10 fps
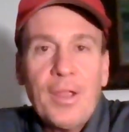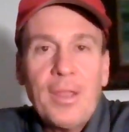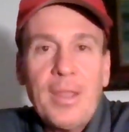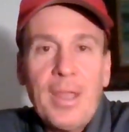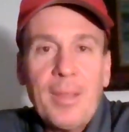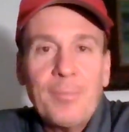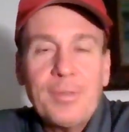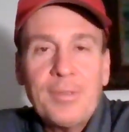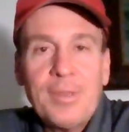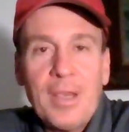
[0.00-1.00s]
Game
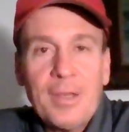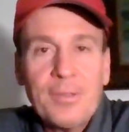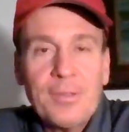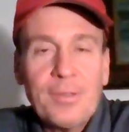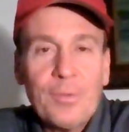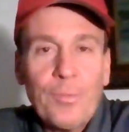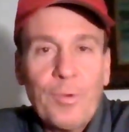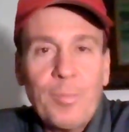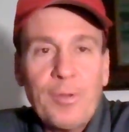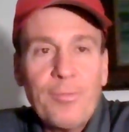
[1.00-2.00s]
six
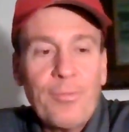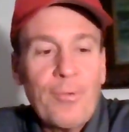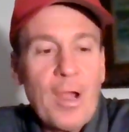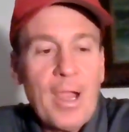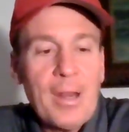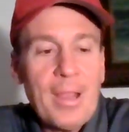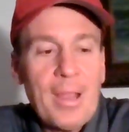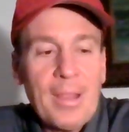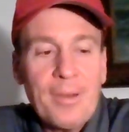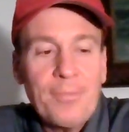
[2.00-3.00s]
would be
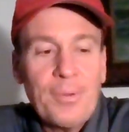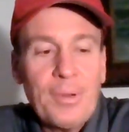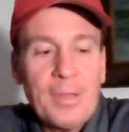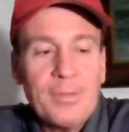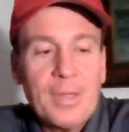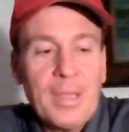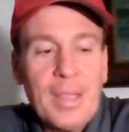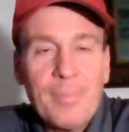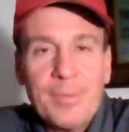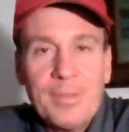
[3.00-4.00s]
Friday. And if there is a
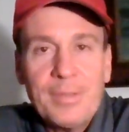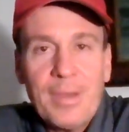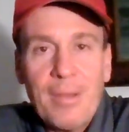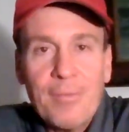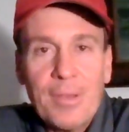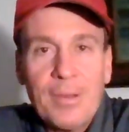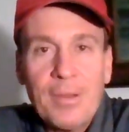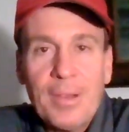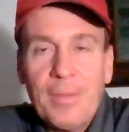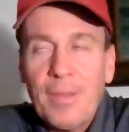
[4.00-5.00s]
game
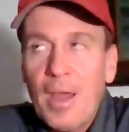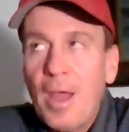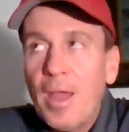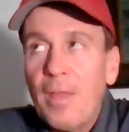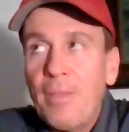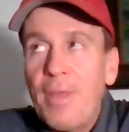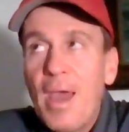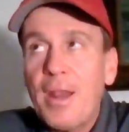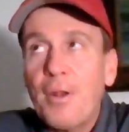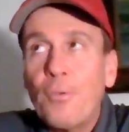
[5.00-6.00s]
seven,
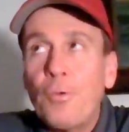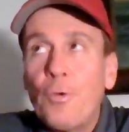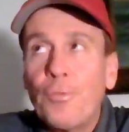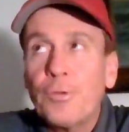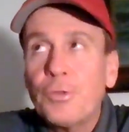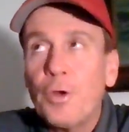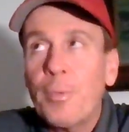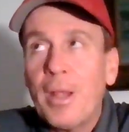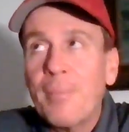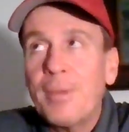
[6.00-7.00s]
that I don't know for sure,
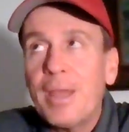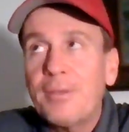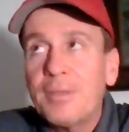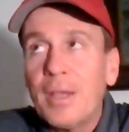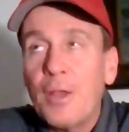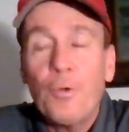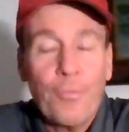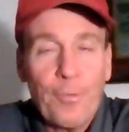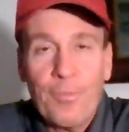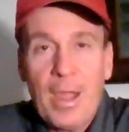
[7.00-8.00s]
but I'm guessing. I know
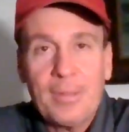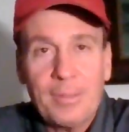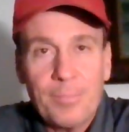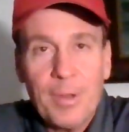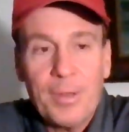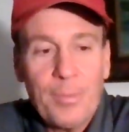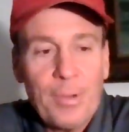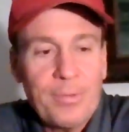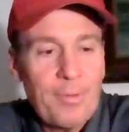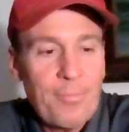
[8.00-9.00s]
for a fact it's Monday,
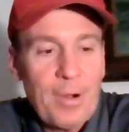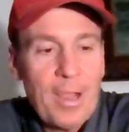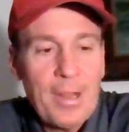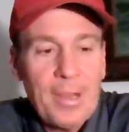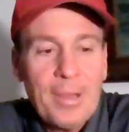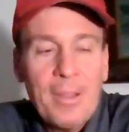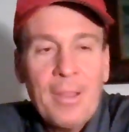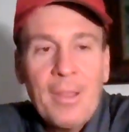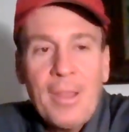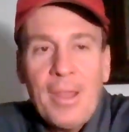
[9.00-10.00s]
Wednesday, Friday.
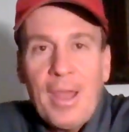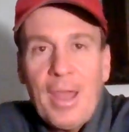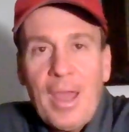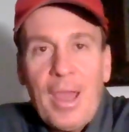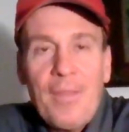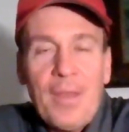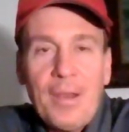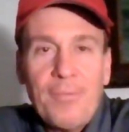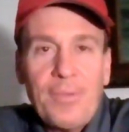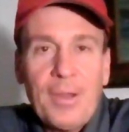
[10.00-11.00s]
And then
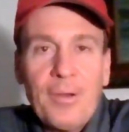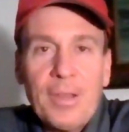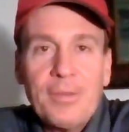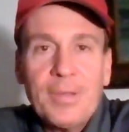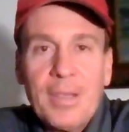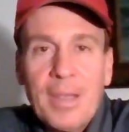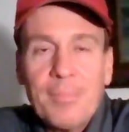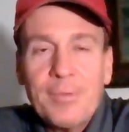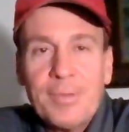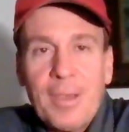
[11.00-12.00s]
if there is a
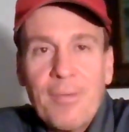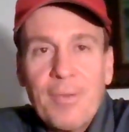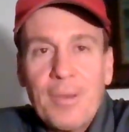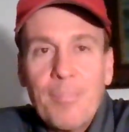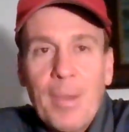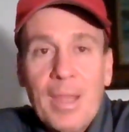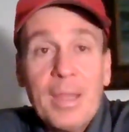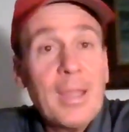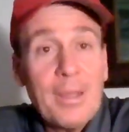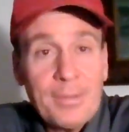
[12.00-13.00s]
game seven, my
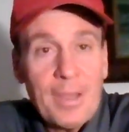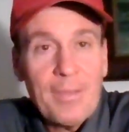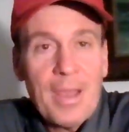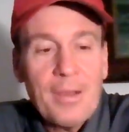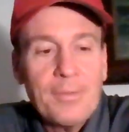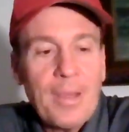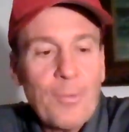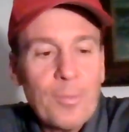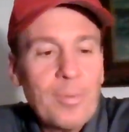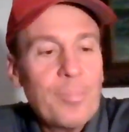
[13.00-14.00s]
guess on that is that
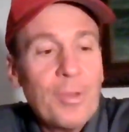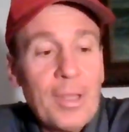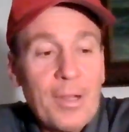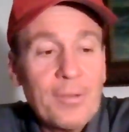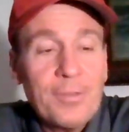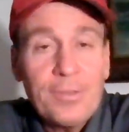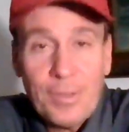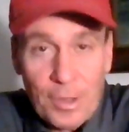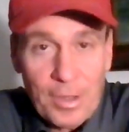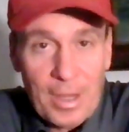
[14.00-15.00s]
would be played on
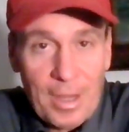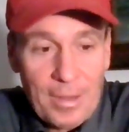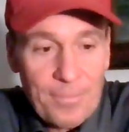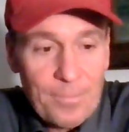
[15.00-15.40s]
Sunday.